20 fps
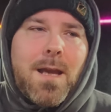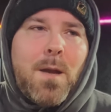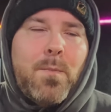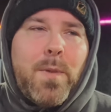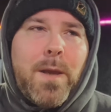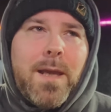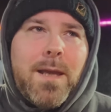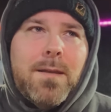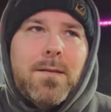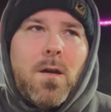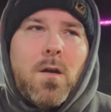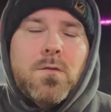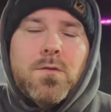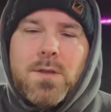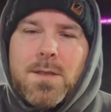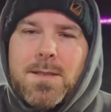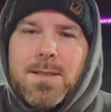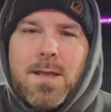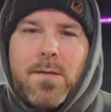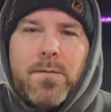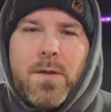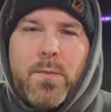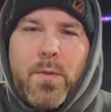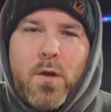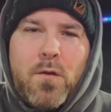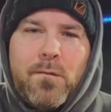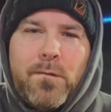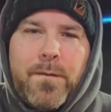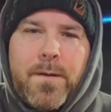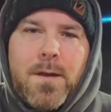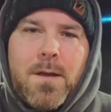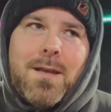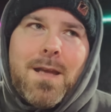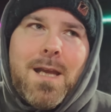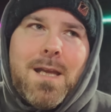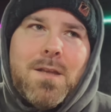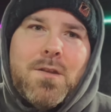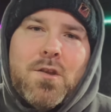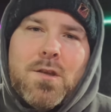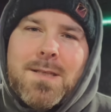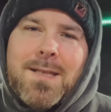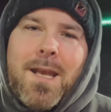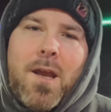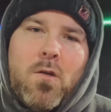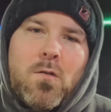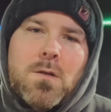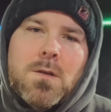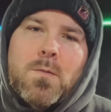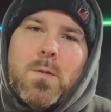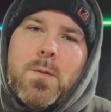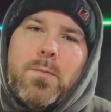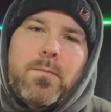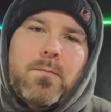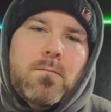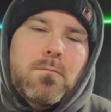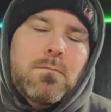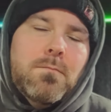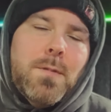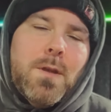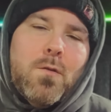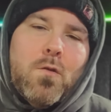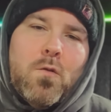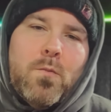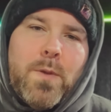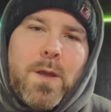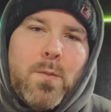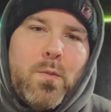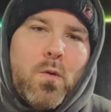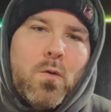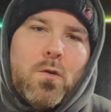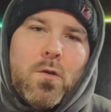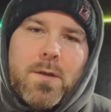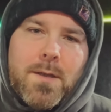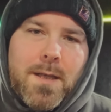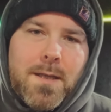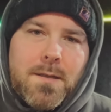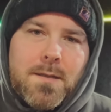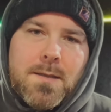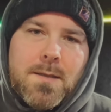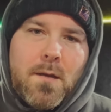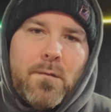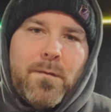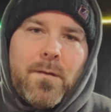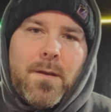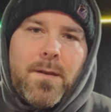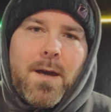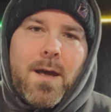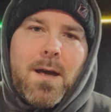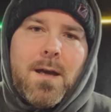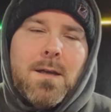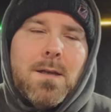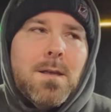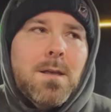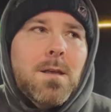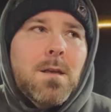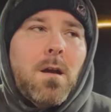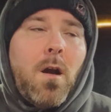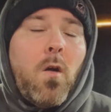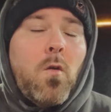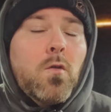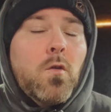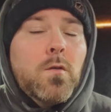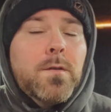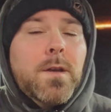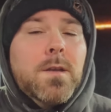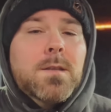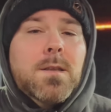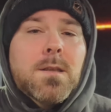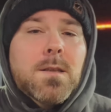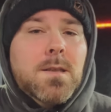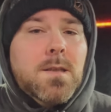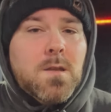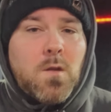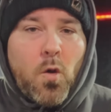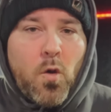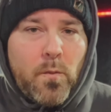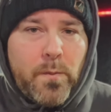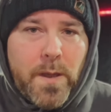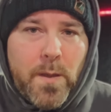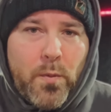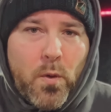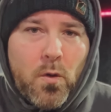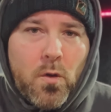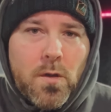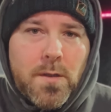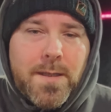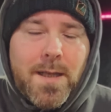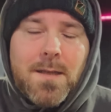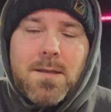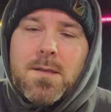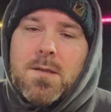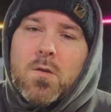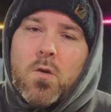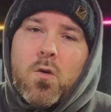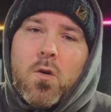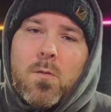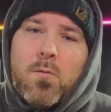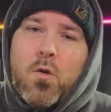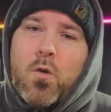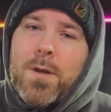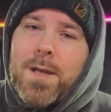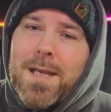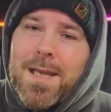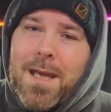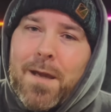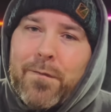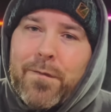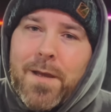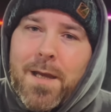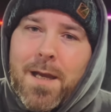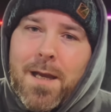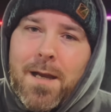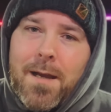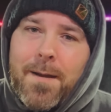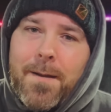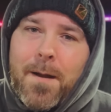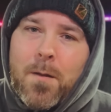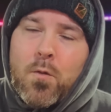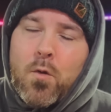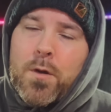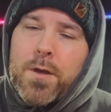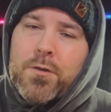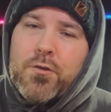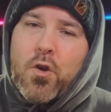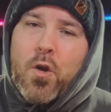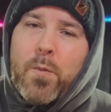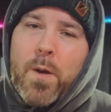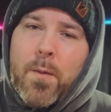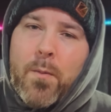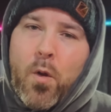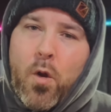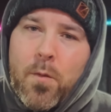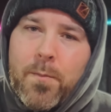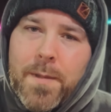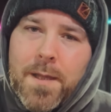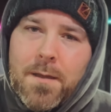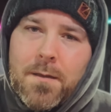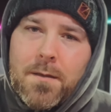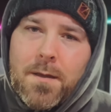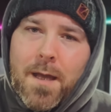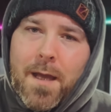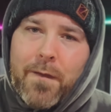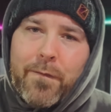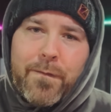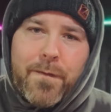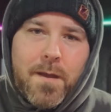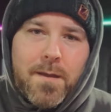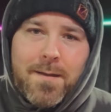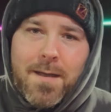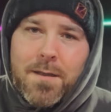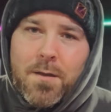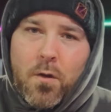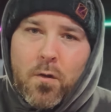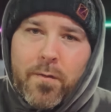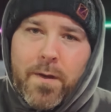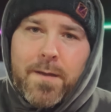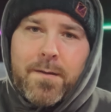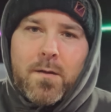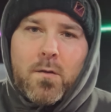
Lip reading: I paid £170 for it. It just helps with, you know, people looking in and stuff like that, although it doesn't stop people looking in. So I'm going to drop a bomb here if you didn't already